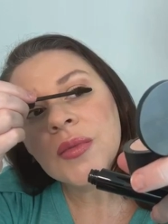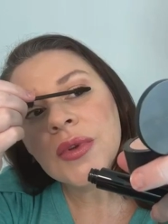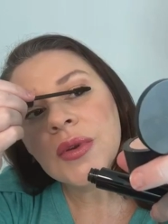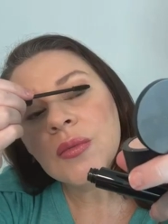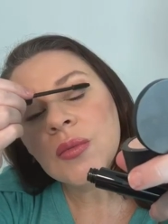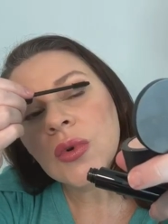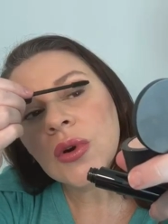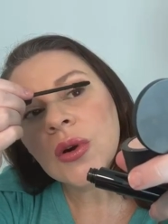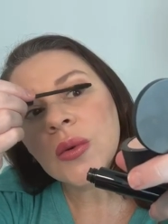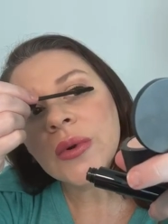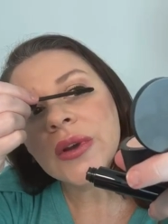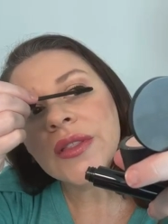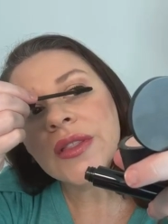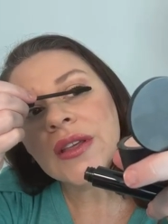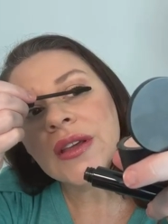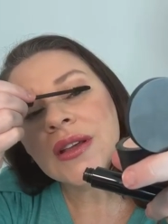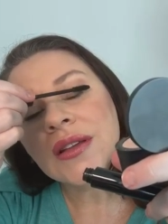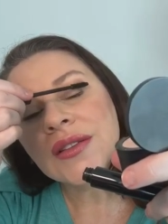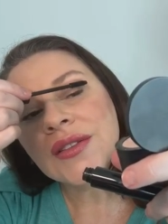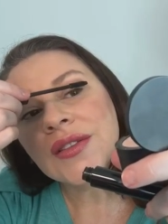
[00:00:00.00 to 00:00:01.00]
I'll be more
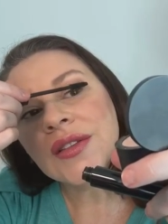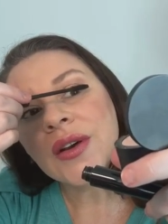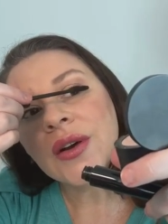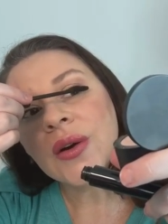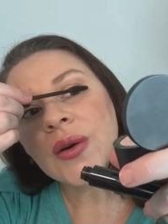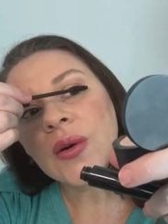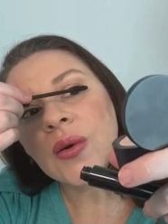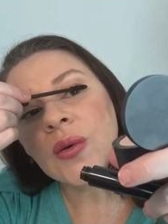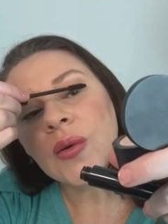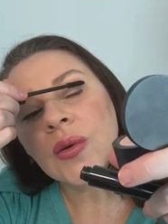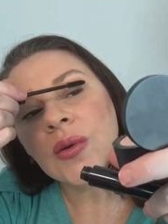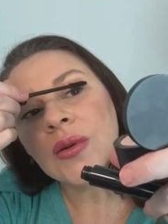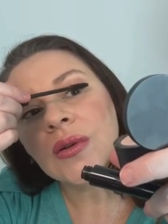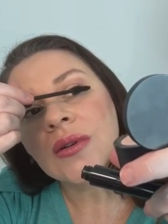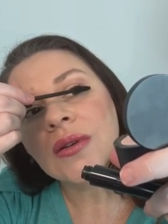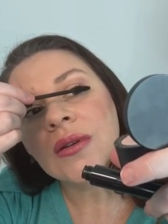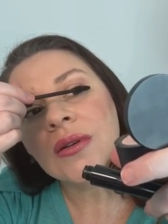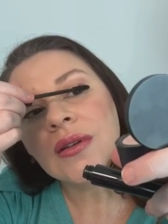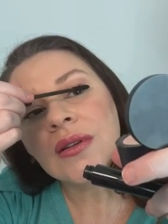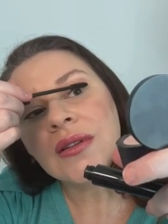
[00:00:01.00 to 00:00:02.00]
with it. So
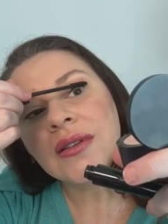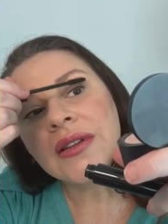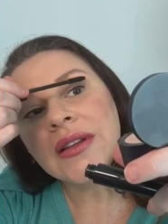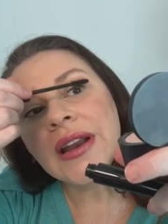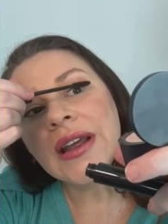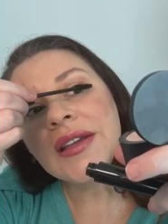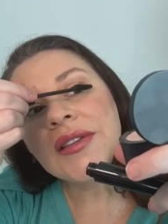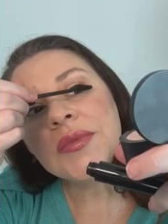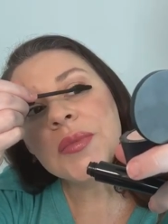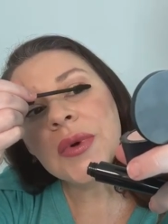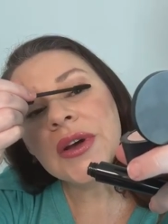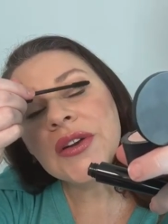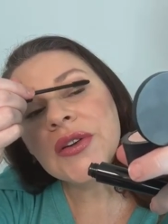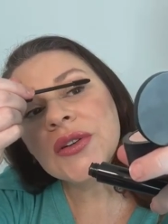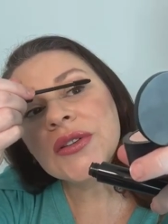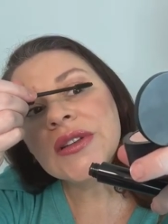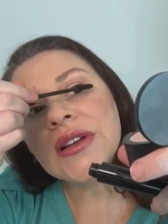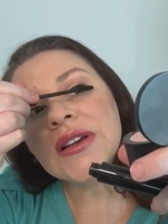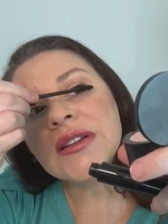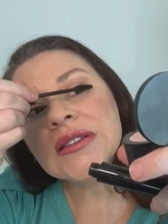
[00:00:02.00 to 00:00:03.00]
Today's
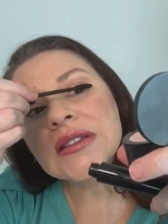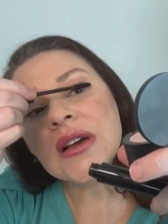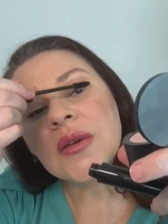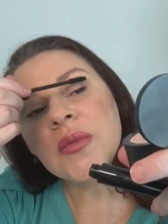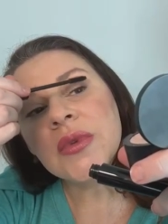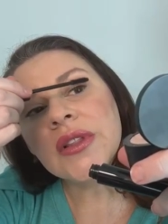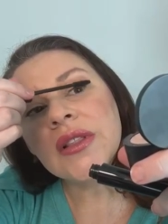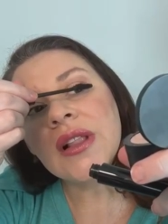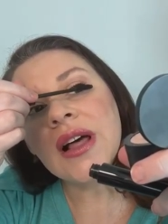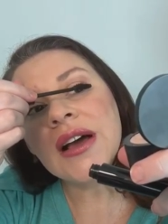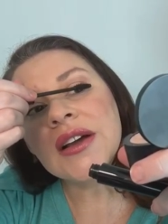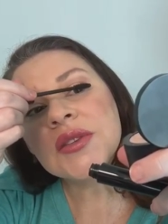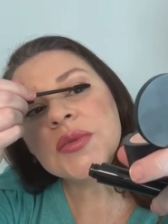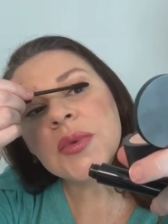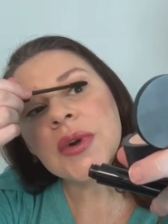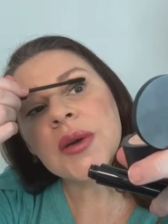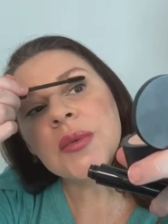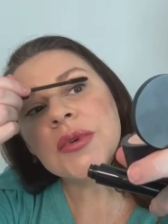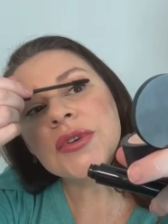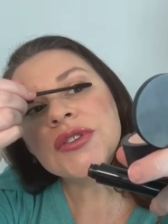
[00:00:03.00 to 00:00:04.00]
bundle does come with
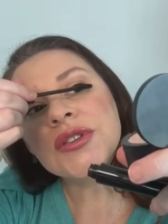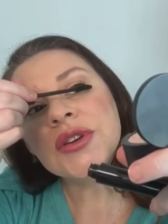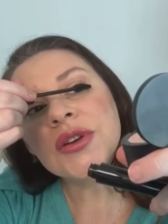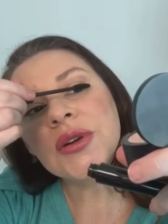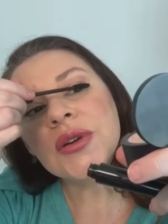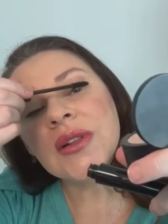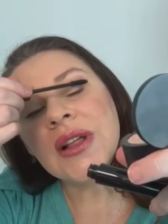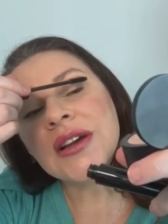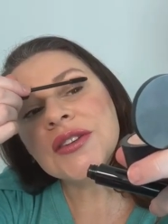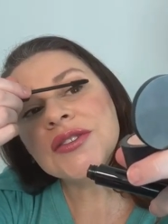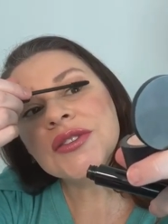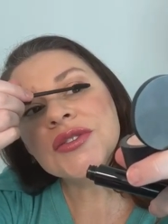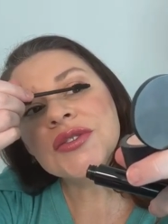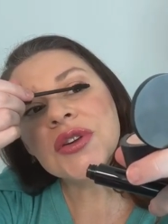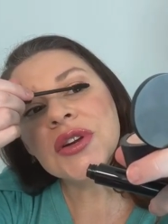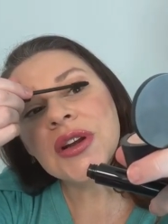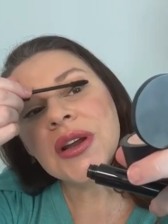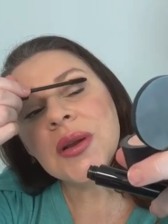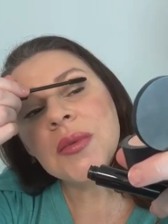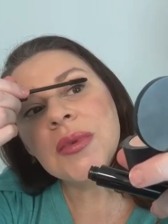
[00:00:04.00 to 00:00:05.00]
lash primer, so your
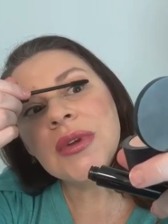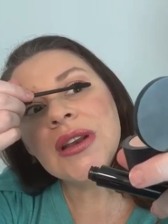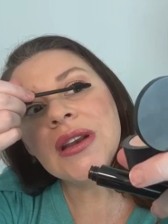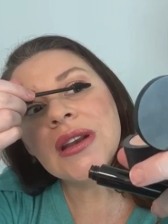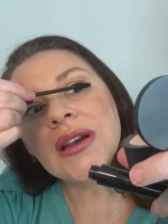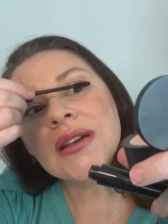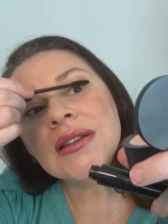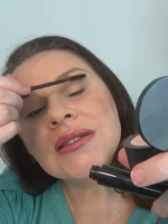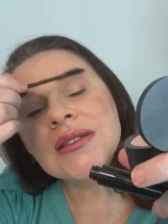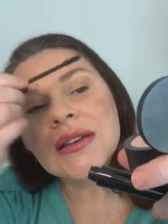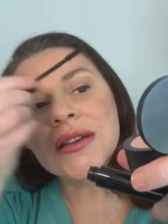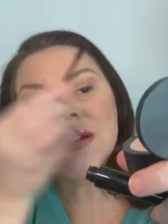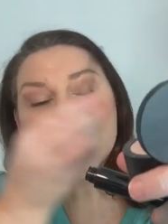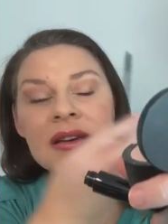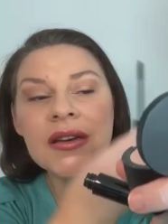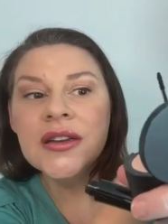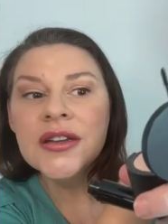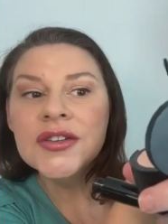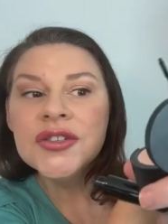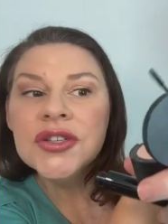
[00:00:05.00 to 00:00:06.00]
lashes are gonna be nice
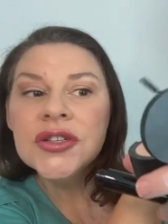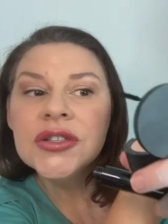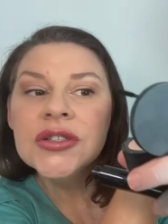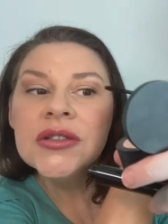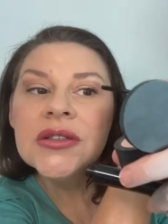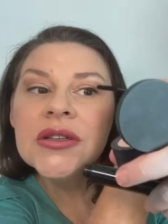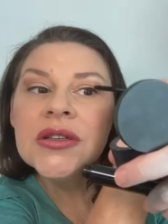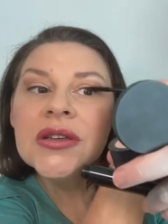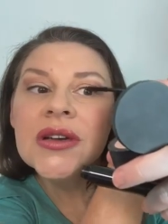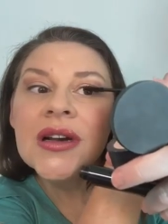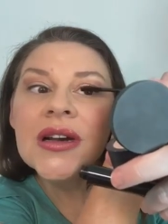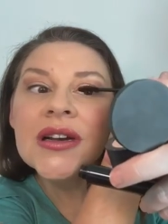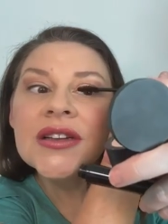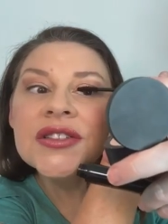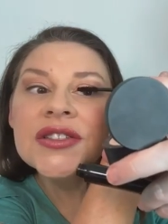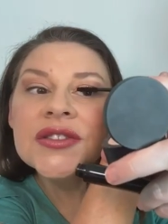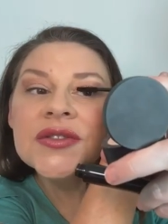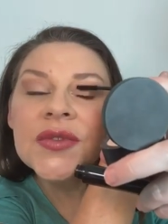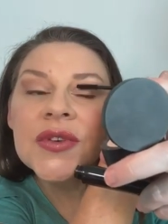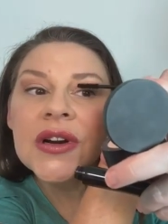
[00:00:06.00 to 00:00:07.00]
and conditioned.
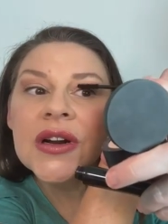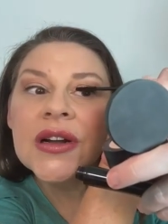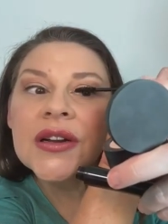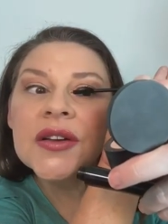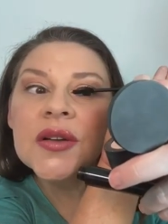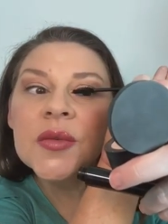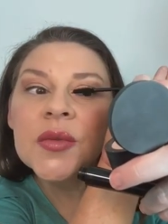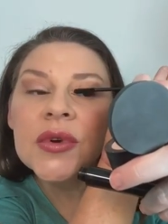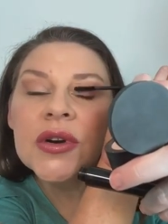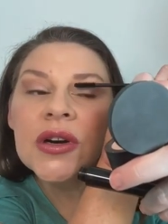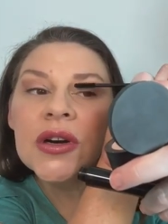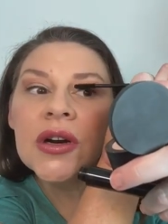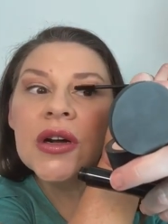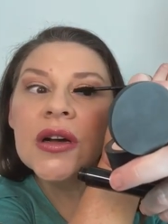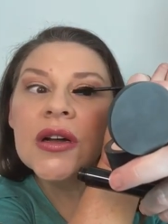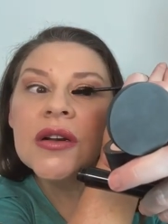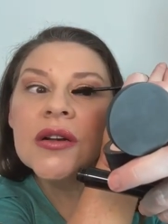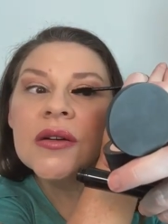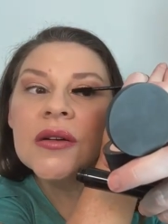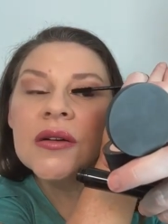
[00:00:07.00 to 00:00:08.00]
I just forgot to put
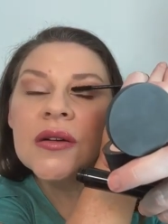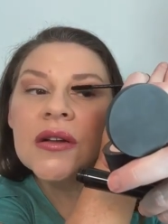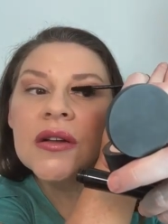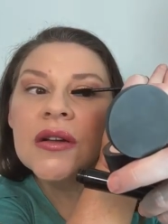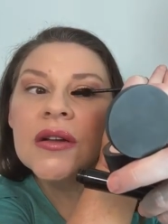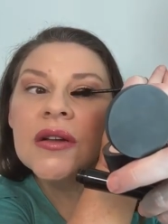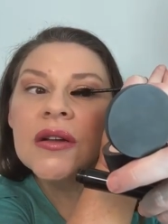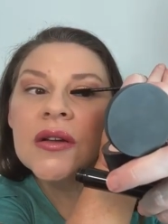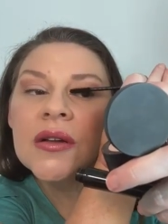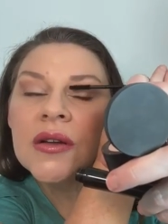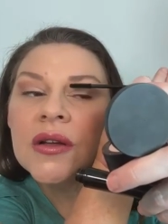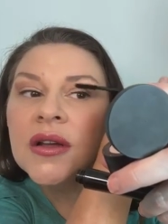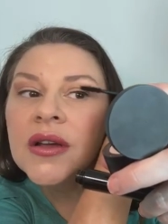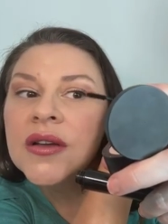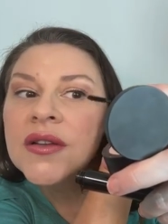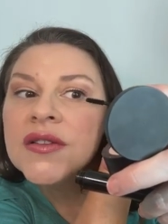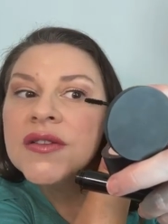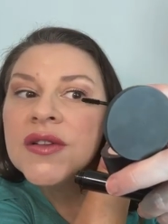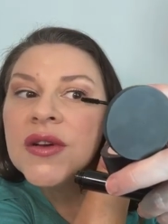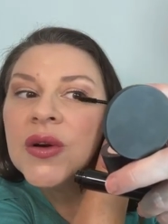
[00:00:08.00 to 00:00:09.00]
it on.
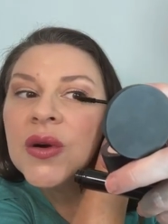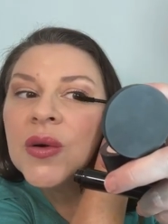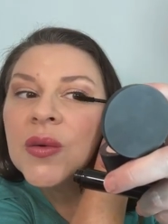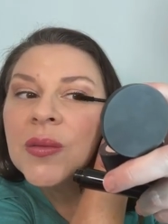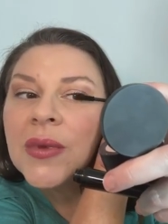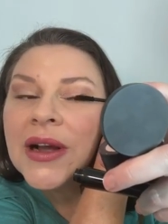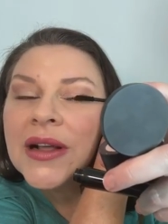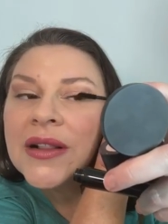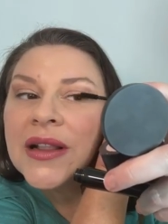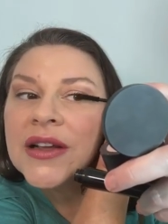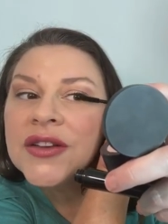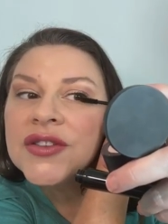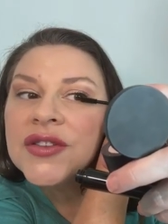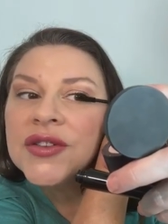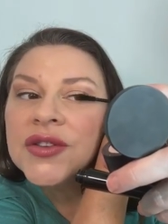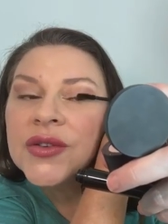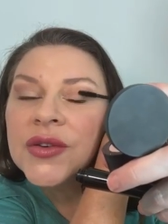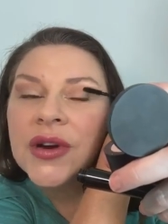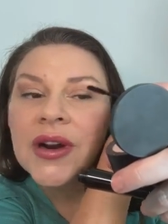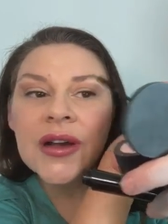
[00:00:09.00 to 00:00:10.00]
So my
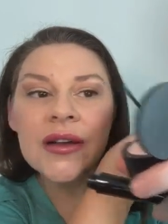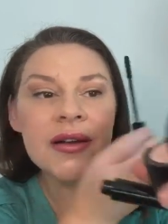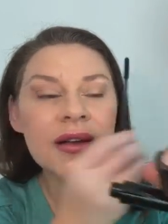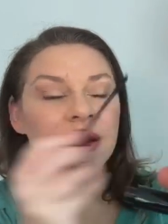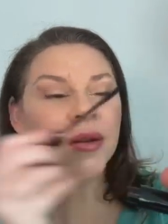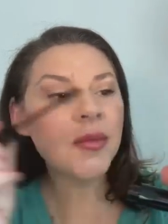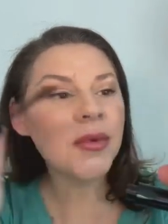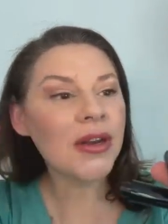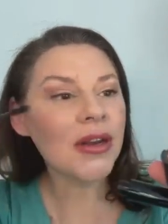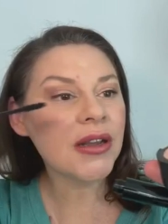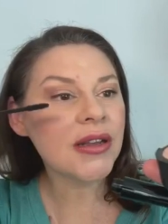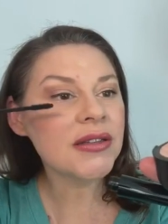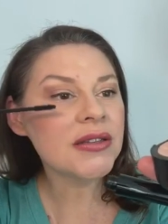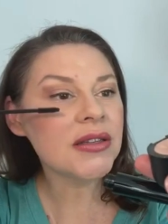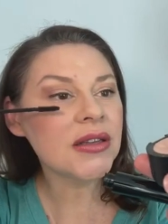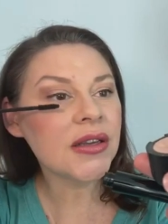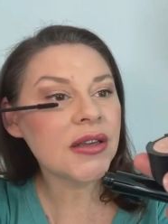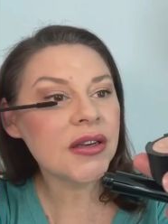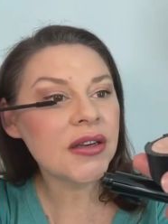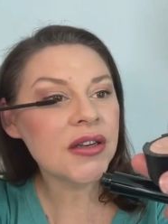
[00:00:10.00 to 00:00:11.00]
lashes are not gonna be
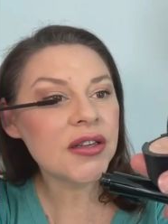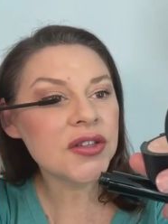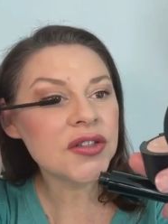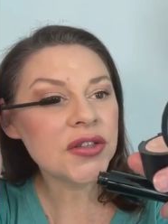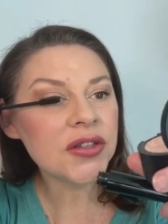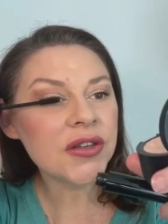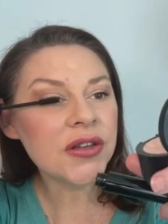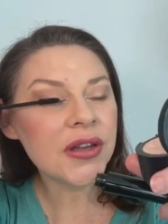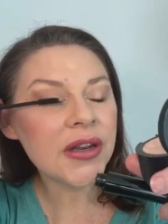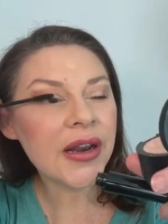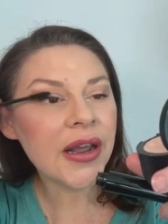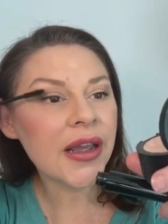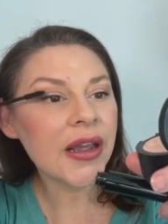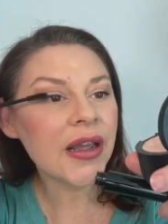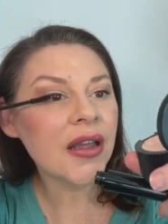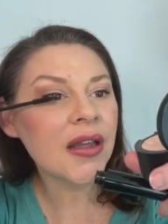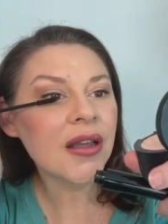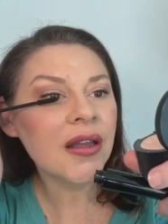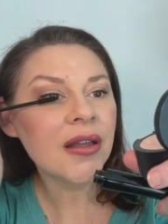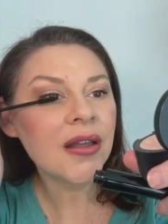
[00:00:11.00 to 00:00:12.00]
nice and conditioned
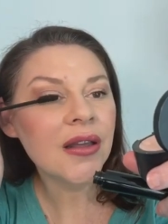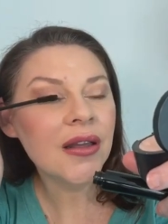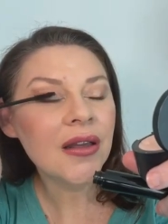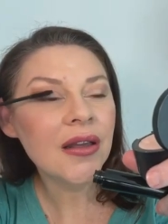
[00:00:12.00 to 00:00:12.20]
today.